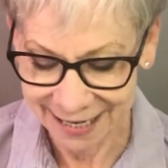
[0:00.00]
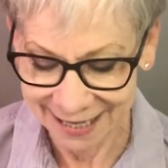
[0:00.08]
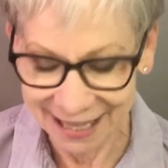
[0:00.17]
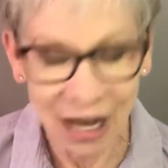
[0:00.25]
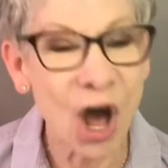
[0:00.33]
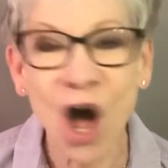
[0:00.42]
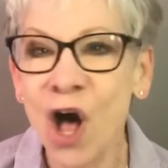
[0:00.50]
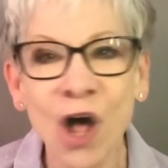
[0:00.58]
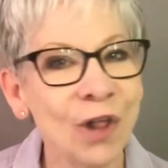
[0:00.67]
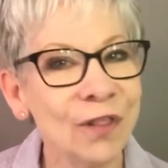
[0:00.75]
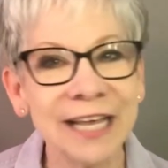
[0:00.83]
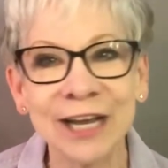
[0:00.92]
Let
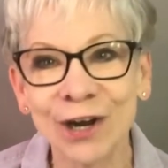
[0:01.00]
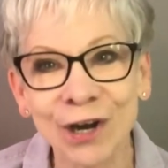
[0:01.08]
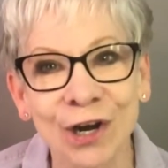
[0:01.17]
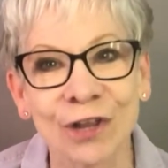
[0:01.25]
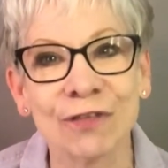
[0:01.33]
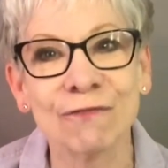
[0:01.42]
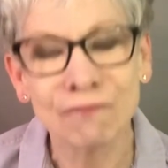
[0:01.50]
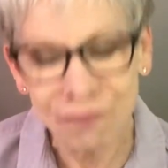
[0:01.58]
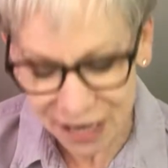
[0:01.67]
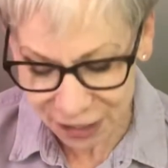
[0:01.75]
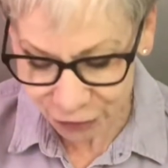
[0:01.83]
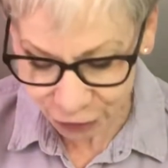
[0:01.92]
all the earth
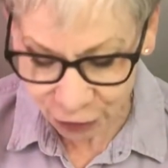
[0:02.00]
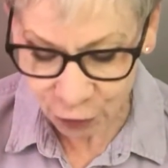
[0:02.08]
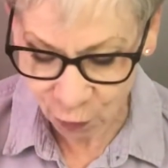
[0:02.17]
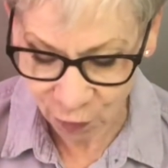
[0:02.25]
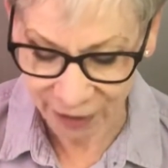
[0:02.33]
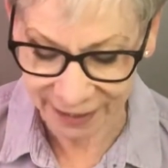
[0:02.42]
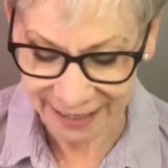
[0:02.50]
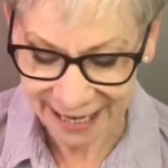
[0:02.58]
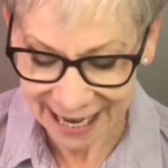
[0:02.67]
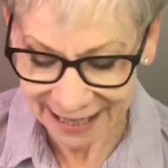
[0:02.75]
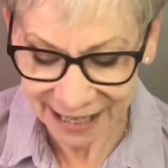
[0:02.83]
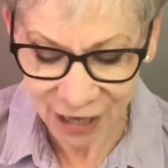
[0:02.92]
fear the Lord.
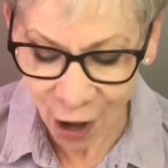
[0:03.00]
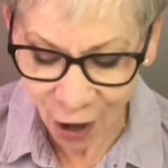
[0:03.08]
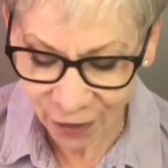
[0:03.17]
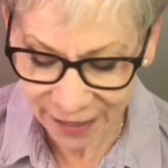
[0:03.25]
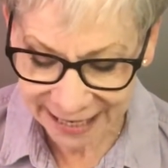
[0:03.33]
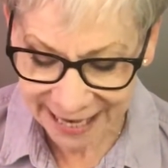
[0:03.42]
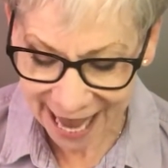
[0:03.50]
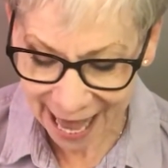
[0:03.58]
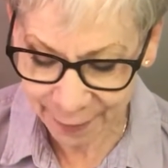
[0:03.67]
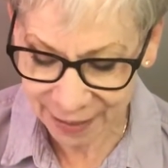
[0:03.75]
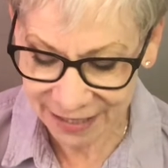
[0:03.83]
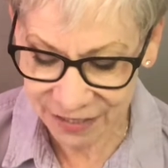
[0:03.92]
Let all the
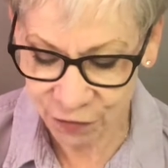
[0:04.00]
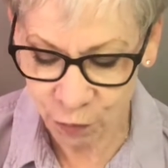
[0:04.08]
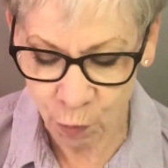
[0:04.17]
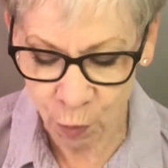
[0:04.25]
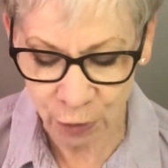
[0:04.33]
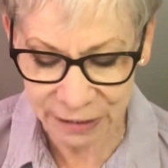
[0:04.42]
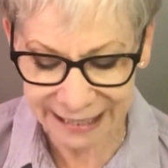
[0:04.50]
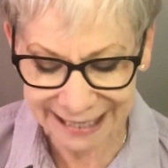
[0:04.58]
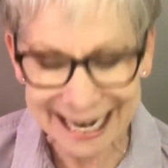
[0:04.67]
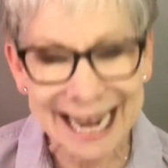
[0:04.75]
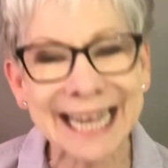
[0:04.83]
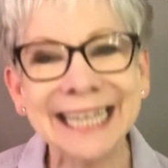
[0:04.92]
inhabitants of the world
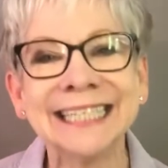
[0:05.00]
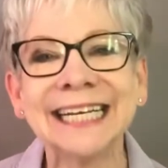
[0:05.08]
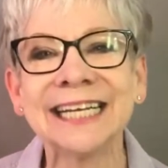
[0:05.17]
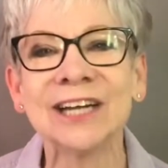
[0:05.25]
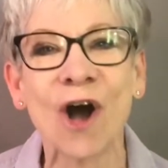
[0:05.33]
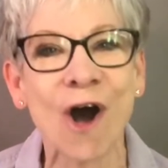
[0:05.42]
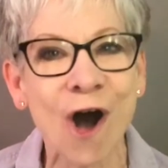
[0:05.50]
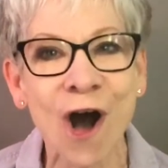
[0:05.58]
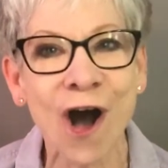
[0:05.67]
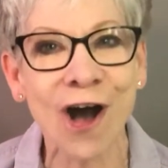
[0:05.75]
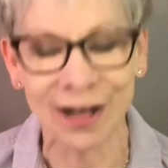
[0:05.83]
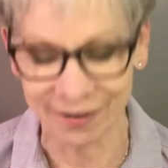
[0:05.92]
stand in
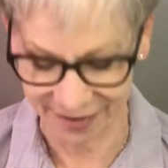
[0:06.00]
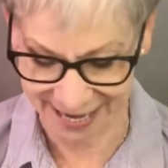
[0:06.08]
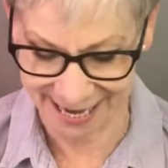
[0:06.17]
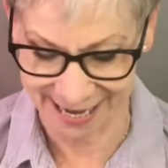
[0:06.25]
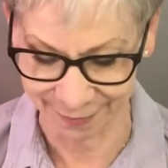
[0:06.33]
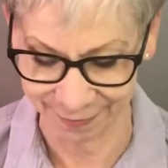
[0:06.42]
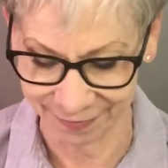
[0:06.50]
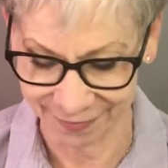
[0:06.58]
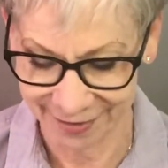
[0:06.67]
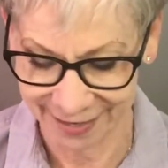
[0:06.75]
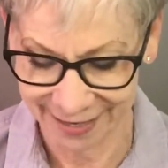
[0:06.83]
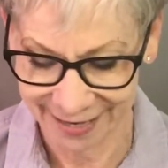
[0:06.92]
awe of him.
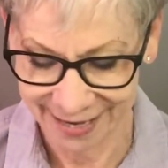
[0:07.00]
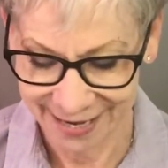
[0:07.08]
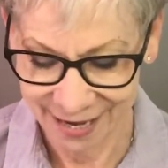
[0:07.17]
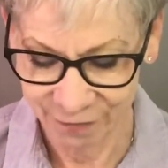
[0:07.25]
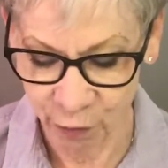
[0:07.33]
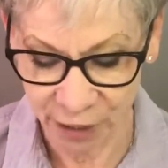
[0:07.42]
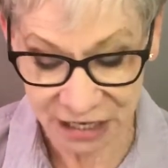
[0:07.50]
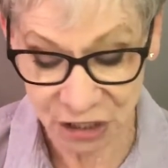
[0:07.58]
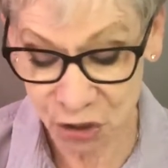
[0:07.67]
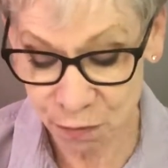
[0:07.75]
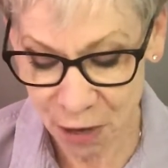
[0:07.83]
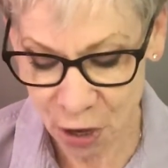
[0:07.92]
For he
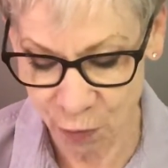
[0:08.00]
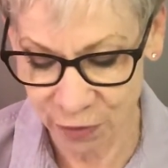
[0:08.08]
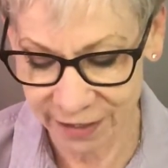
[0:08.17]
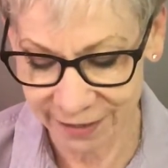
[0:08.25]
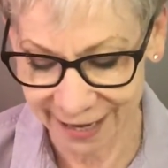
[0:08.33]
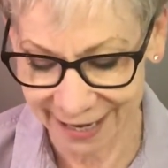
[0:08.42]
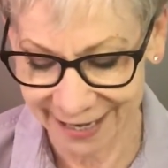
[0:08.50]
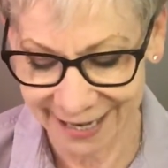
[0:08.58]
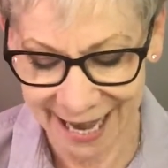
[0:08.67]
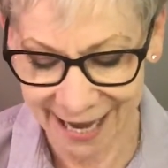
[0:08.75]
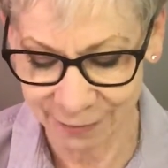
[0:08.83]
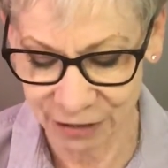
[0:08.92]
spoke and it
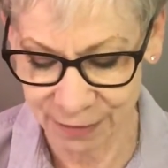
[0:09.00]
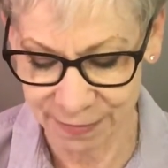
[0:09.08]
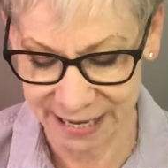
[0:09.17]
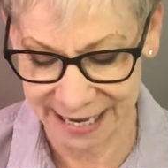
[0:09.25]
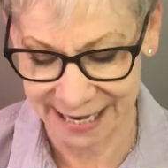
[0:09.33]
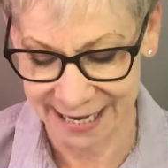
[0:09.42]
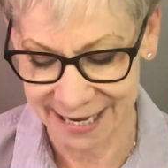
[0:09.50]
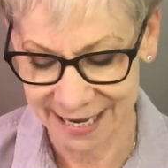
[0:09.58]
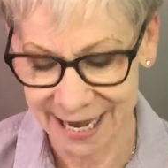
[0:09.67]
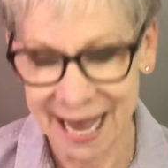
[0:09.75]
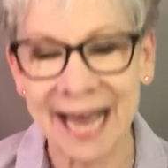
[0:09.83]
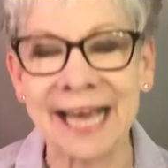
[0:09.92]
came to be.
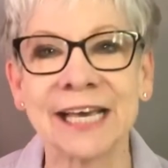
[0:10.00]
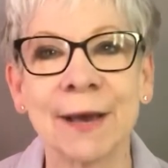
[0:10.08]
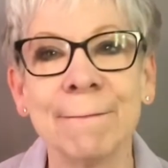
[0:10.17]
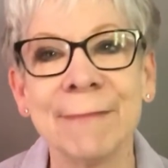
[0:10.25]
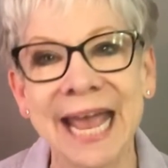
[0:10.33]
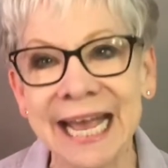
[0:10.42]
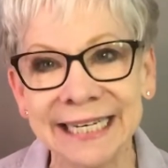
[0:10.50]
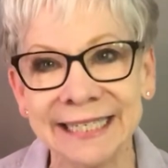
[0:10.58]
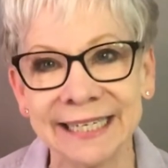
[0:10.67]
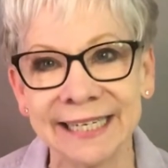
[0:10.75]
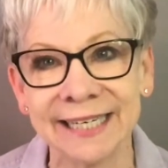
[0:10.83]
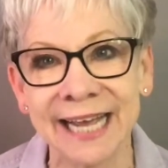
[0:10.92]
He
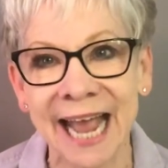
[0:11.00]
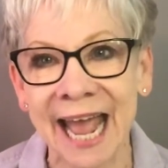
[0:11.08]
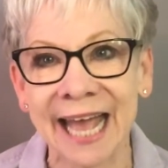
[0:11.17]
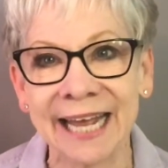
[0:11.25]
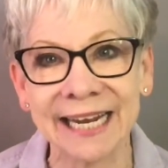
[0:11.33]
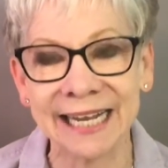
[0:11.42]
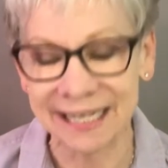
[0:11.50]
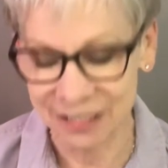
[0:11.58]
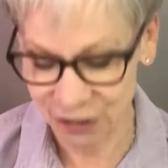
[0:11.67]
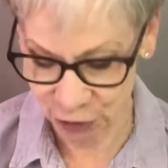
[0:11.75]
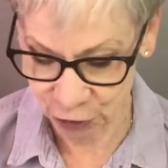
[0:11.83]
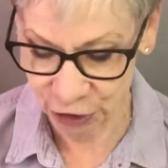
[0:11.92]
commanded and it
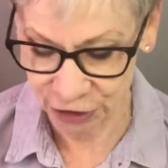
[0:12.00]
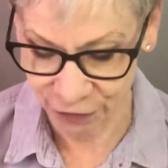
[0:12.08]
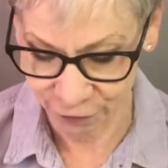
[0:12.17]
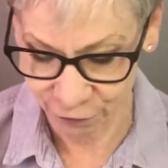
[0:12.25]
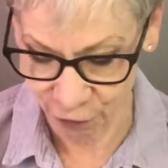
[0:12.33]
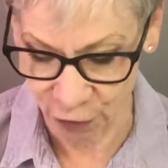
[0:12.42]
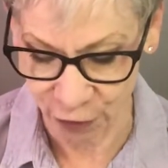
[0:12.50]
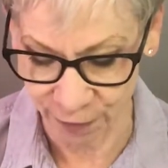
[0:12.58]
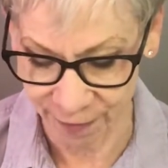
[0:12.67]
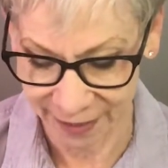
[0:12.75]
stood firm.